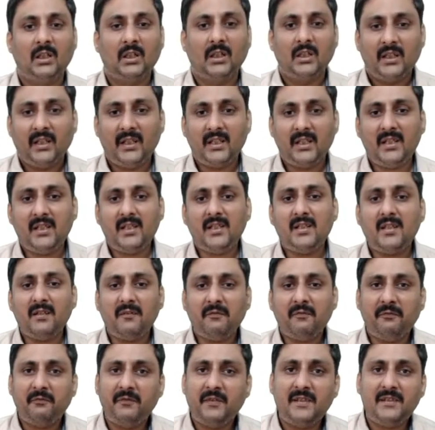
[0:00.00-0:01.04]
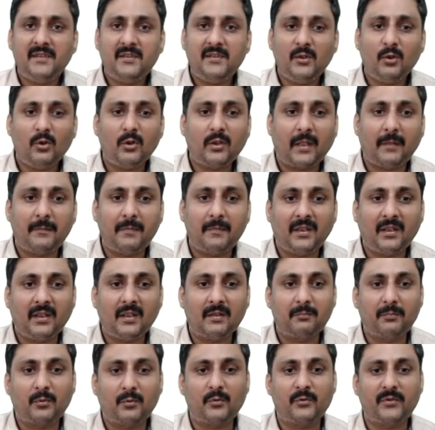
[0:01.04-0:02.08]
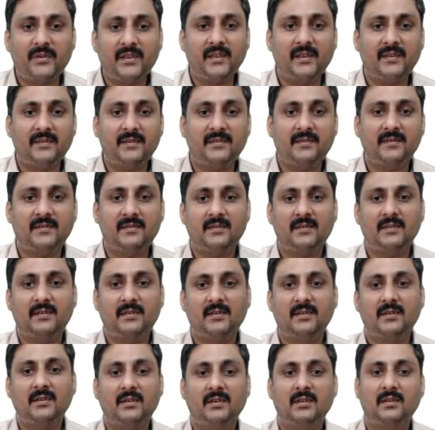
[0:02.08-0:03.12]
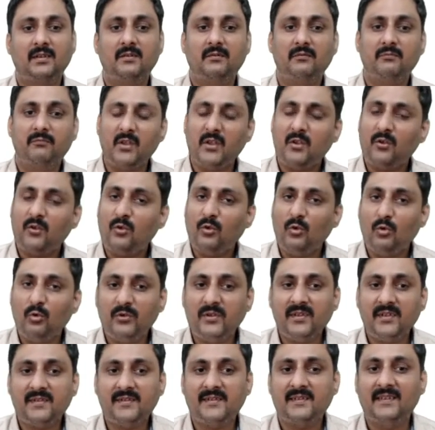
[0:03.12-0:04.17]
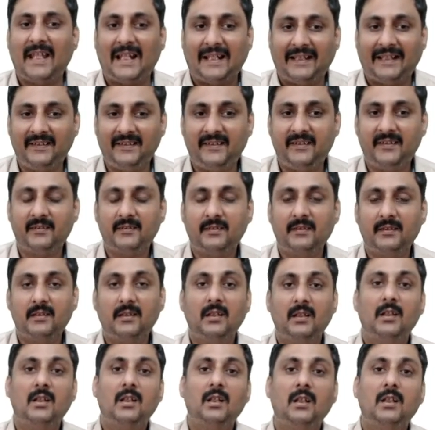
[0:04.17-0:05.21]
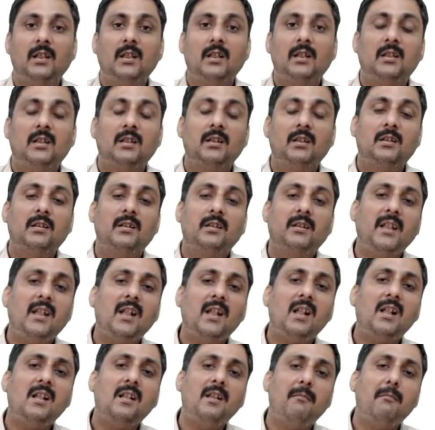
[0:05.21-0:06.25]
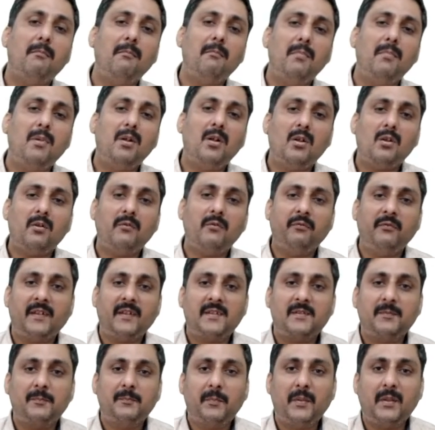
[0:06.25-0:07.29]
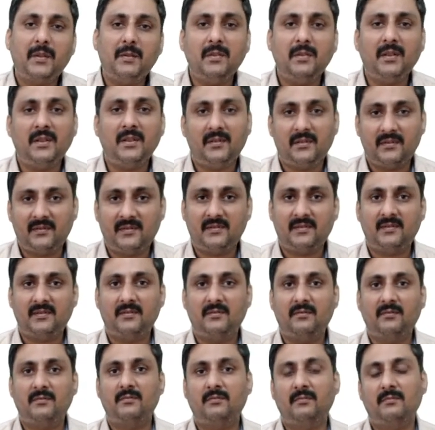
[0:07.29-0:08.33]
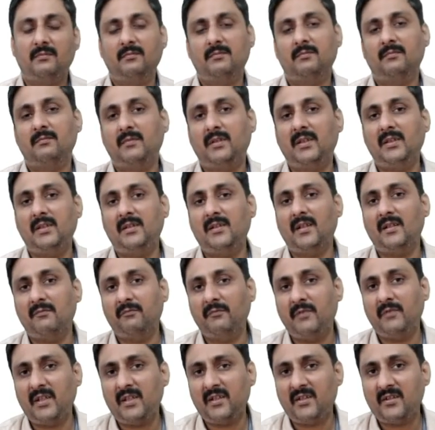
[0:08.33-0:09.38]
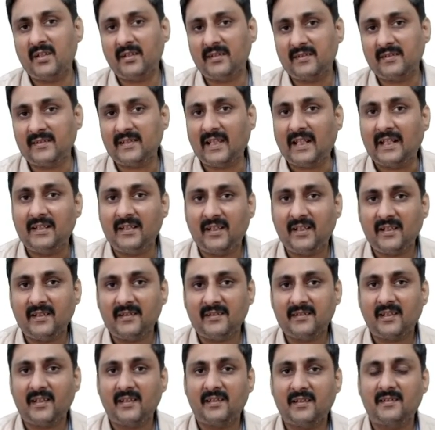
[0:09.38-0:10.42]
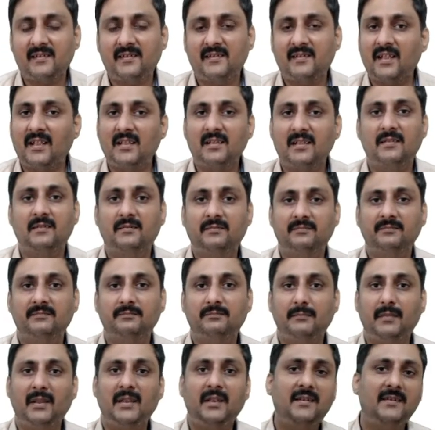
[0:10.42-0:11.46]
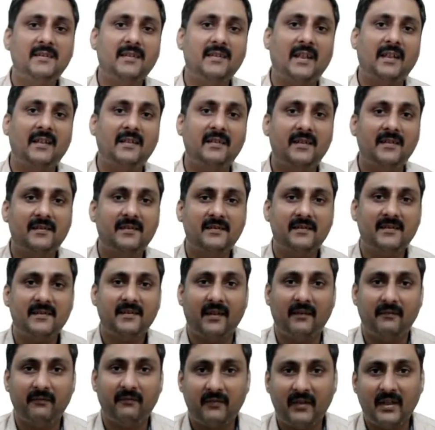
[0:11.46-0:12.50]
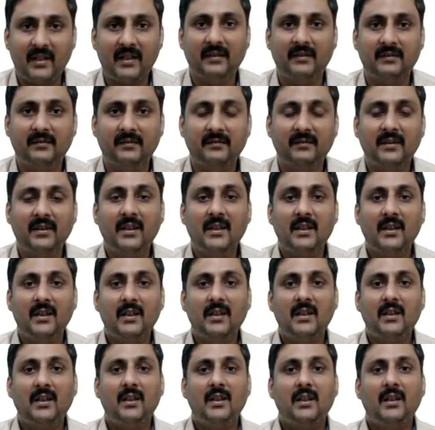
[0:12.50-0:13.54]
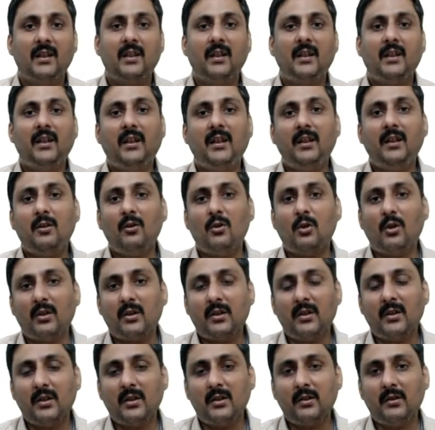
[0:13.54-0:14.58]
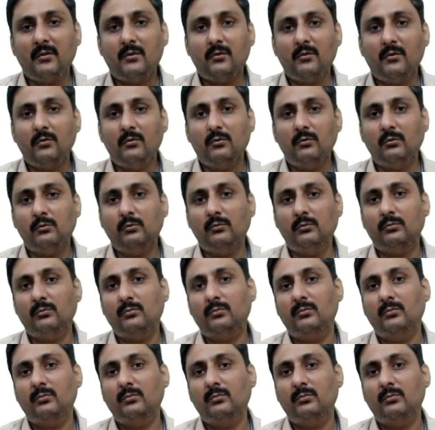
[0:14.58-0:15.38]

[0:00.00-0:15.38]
it is a physiochemical process which uses light. There are a number of experiments which the scientist has done, many scientists have done, in order to